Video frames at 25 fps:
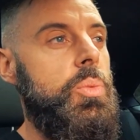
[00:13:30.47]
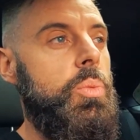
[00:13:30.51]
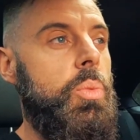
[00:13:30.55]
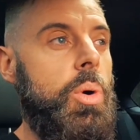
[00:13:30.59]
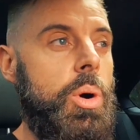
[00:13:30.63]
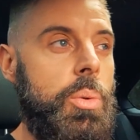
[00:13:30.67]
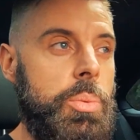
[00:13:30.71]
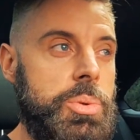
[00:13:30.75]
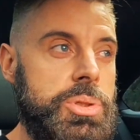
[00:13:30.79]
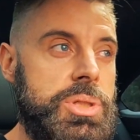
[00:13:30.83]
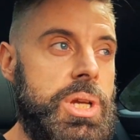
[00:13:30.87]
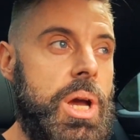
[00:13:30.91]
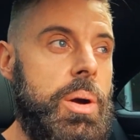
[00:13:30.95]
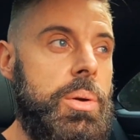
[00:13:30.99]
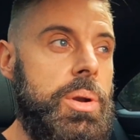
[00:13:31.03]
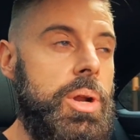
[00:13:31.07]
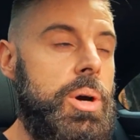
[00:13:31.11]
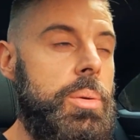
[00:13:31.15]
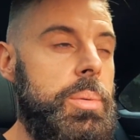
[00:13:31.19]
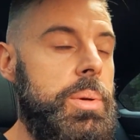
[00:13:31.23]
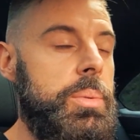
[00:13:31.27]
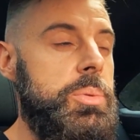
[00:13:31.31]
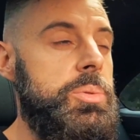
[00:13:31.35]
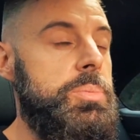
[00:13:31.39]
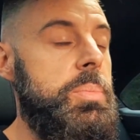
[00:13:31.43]
what was going
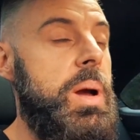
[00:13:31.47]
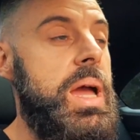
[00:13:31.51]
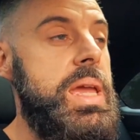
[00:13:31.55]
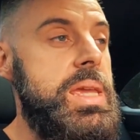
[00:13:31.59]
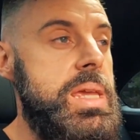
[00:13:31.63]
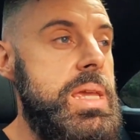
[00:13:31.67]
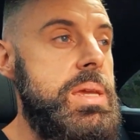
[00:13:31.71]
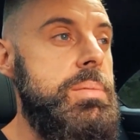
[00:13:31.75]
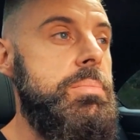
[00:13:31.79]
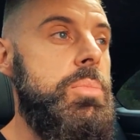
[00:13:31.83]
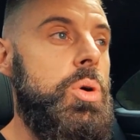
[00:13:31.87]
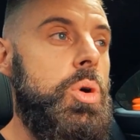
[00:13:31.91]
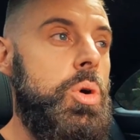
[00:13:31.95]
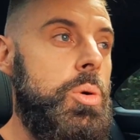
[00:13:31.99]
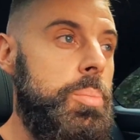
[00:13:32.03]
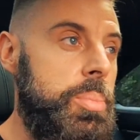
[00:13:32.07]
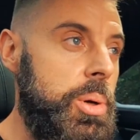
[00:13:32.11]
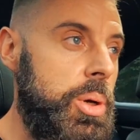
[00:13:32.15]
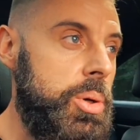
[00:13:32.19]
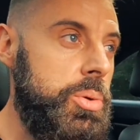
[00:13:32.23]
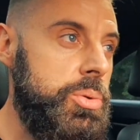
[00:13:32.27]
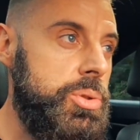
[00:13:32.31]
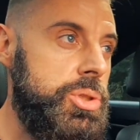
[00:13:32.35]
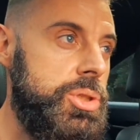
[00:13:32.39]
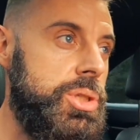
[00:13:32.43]
on, but it was making more
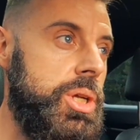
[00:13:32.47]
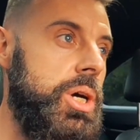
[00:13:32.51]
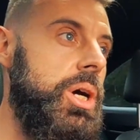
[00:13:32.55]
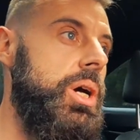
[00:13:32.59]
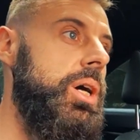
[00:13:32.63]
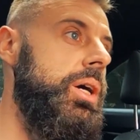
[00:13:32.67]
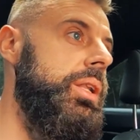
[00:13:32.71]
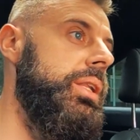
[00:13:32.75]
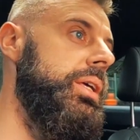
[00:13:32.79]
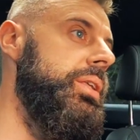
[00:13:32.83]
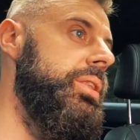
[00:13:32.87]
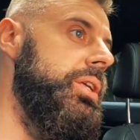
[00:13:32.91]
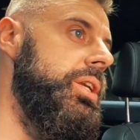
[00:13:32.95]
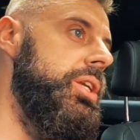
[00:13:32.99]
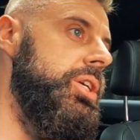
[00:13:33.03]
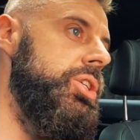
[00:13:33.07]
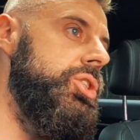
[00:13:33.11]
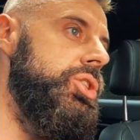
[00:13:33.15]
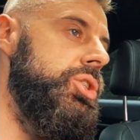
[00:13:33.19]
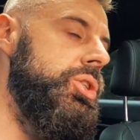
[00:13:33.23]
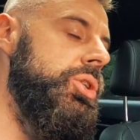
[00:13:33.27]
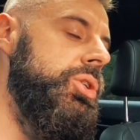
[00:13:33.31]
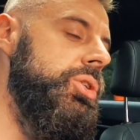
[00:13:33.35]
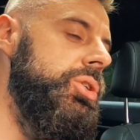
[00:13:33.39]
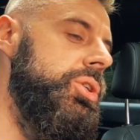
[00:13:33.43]
boost early than it
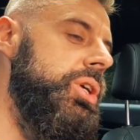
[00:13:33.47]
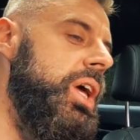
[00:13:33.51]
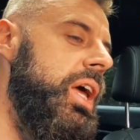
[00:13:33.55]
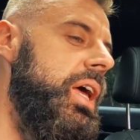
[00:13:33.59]
should.